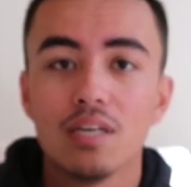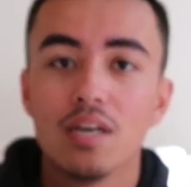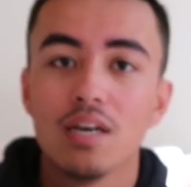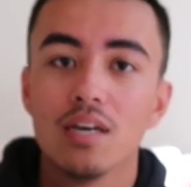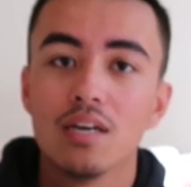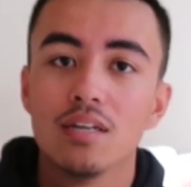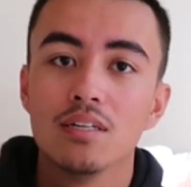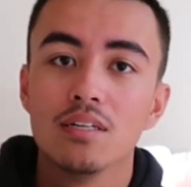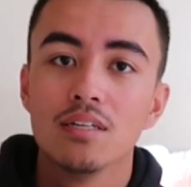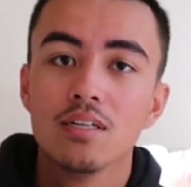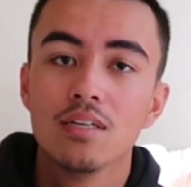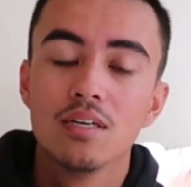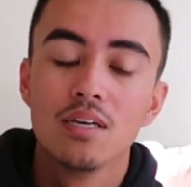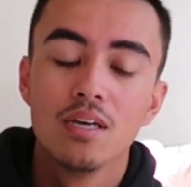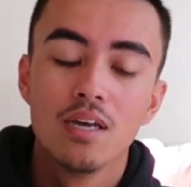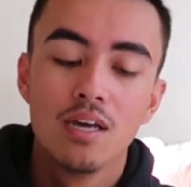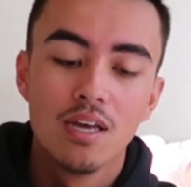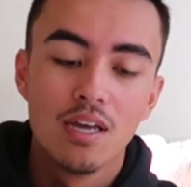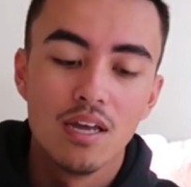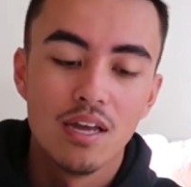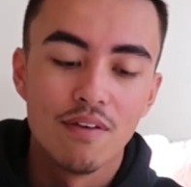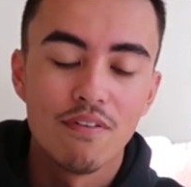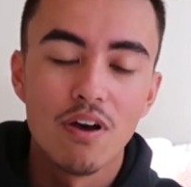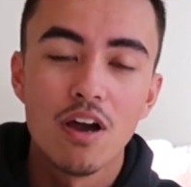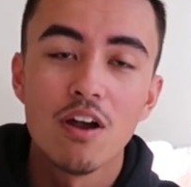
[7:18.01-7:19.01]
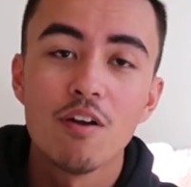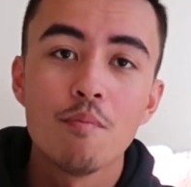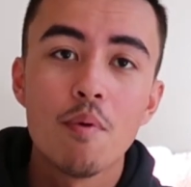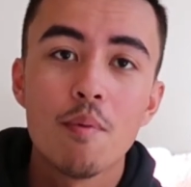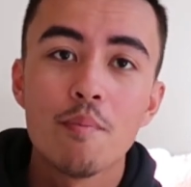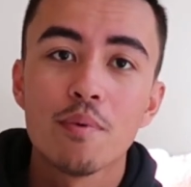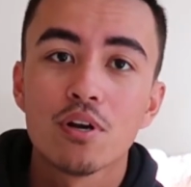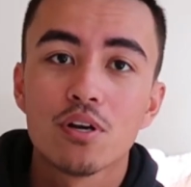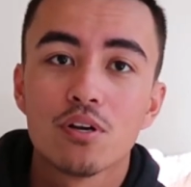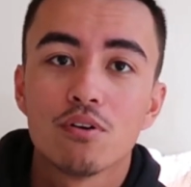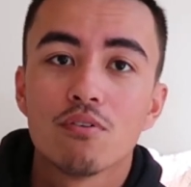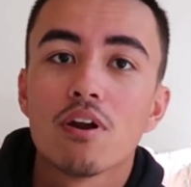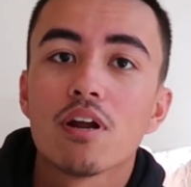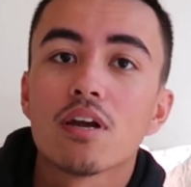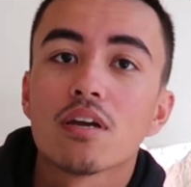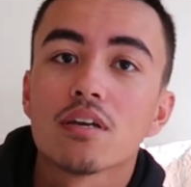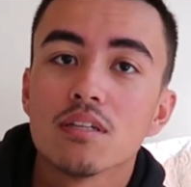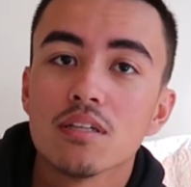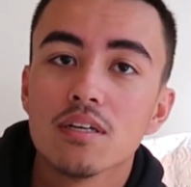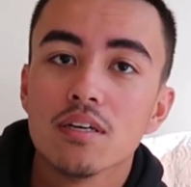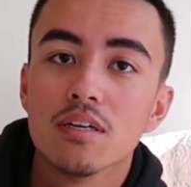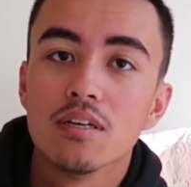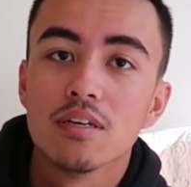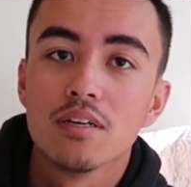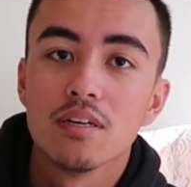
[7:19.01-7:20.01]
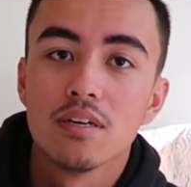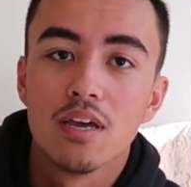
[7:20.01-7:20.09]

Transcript: head, if I remember correctly,